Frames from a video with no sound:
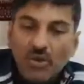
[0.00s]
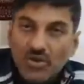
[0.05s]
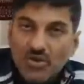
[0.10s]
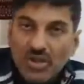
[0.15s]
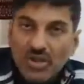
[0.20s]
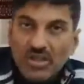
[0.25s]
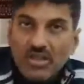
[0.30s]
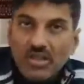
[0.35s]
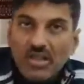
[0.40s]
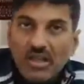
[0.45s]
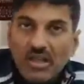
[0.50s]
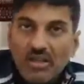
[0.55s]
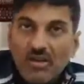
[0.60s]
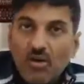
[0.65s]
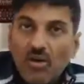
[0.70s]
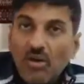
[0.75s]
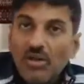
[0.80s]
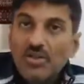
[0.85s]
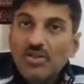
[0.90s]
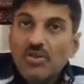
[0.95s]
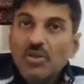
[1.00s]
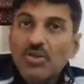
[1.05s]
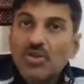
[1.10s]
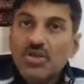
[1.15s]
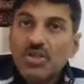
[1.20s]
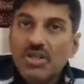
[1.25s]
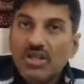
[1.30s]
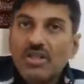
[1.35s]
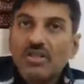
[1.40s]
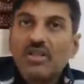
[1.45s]
watch it, and also
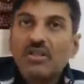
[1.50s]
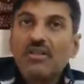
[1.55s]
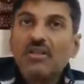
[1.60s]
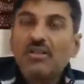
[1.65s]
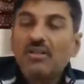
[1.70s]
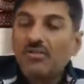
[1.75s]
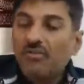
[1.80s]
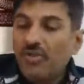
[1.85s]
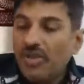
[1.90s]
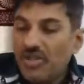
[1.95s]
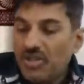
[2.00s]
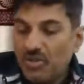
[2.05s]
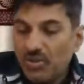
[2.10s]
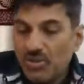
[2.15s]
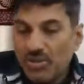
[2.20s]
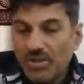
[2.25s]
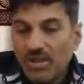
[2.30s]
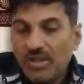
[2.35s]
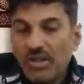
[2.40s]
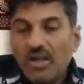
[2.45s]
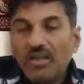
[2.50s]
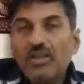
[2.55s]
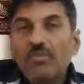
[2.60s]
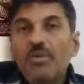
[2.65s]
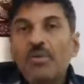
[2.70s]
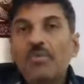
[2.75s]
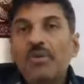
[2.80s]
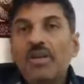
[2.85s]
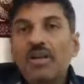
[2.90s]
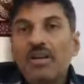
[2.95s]
share the video so that
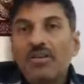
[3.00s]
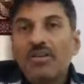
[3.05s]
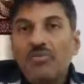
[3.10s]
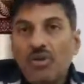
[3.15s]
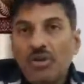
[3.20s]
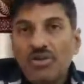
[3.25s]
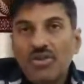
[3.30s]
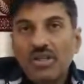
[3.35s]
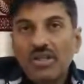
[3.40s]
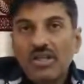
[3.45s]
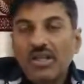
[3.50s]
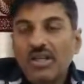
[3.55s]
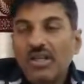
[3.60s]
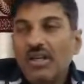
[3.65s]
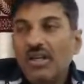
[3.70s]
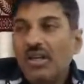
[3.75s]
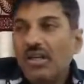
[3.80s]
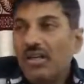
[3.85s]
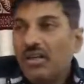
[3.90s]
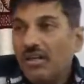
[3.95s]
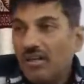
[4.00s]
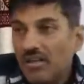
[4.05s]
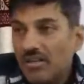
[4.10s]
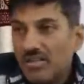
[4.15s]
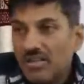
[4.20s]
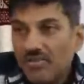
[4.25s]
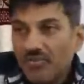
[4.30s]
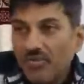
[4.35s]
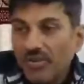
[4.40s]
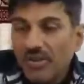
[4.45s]
other people can watch it. Heard
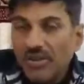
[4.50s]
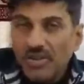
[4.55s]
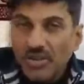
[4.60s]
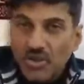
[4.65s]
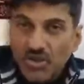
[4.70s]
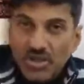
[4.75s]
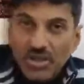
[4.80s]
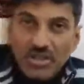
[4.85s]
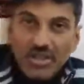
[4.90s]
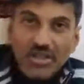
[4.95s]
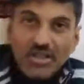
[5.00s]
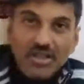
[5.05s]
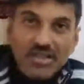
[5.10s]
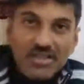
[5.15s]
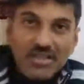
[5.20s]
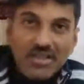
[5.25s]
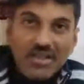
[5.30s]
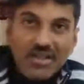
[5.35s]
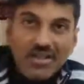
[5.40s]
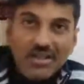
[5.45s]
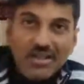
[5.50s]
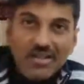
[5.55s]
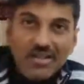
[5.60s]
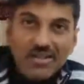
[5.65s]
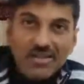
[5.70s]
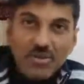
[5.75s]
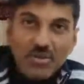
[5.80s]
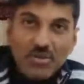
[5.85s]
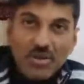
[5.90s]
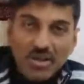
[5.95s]
somewhere sharing is caring,
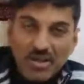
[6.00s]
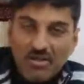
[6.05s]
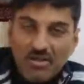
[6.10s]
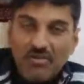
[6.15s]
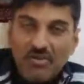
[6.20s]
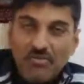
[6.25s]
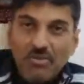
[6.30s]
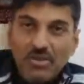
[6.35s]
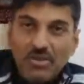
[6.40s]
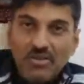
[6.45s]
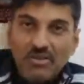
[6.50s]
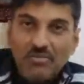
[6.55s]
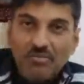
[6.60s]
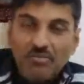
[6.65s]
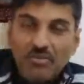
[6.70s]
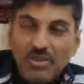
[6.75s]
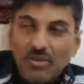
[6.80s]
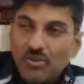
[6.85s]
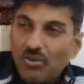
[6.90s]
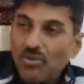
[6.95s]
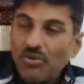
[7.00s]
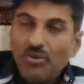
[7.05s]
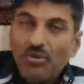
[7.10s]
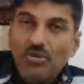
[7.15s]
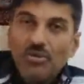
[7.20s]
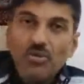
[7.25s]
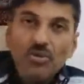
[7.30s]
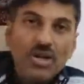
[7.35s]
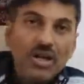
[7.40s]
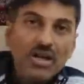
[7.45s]
so care for people. You don't
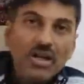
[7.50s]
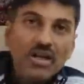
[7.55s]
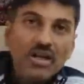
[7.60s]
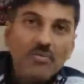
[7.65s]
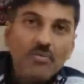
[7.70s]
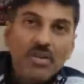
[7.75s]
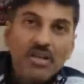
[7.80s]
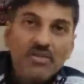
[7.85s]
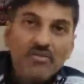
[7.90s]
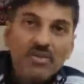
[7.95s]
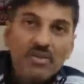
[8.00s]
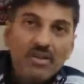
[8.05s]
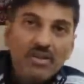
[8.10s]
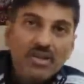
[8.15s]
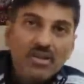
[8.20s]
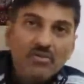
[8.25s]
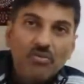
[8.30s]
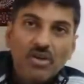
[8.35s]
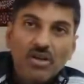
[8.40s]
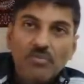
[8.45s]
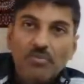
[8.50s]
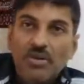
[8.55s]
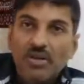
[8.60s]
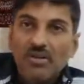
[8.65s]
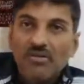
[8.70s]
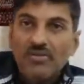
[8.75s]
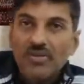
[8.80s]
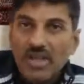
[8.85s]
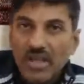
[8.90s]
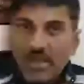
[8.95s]
know who can get benefited at what
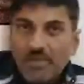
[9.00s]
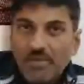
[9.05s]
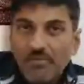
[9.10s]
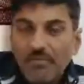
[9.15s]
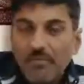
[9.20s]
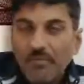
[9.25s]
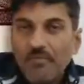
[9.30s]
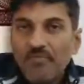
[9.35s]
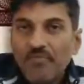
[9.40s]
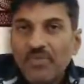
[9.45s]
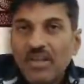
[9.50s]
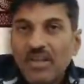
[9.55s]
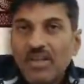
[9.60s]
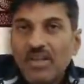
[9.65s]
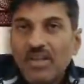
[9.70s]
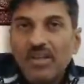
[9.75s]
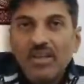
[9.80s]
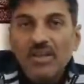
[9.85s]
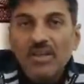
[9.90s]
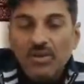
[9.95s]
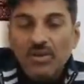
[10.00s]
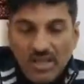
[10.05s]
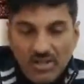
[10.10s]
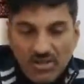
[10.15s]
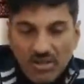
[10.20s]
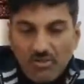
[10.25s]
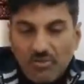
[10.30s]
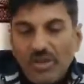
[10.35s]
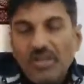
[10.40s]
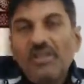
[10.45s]
part of time. So that's
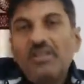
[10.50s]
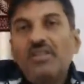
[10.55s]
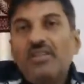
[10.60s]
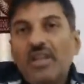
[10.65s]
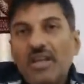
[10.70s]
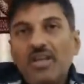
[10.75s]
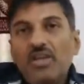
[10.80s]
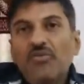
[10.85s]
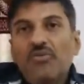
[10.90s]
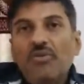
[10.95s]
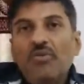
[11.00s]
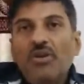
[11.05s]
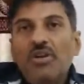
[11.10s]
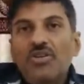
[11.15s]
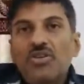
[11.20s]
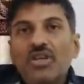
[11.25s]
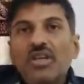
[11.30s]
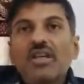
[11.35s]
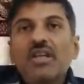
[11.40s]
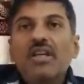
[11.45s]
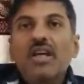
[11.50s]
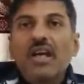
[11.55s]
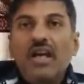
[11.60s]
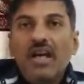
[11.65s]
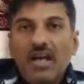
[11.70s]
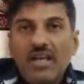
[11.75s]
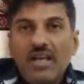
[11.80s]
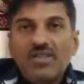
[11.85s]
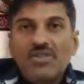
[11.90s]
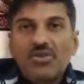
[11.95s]
all, friend. Thank you for watching
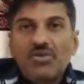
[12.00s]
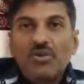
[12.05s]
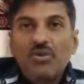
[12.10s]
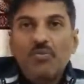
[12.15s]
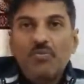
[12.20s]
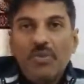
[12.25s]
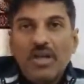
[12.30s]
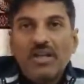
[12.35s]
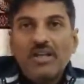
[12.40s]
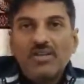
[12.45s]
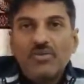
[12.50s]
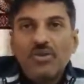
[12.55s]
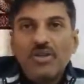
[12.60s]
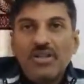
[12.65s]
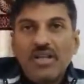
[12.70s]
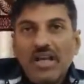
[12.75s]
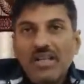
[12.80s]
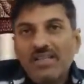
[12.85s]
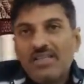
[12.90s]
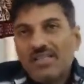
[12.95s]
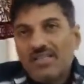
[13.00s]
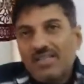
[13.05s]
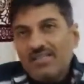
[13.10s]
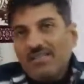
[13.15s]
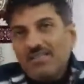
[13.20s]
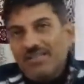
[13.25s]
Astro Planetary Dance.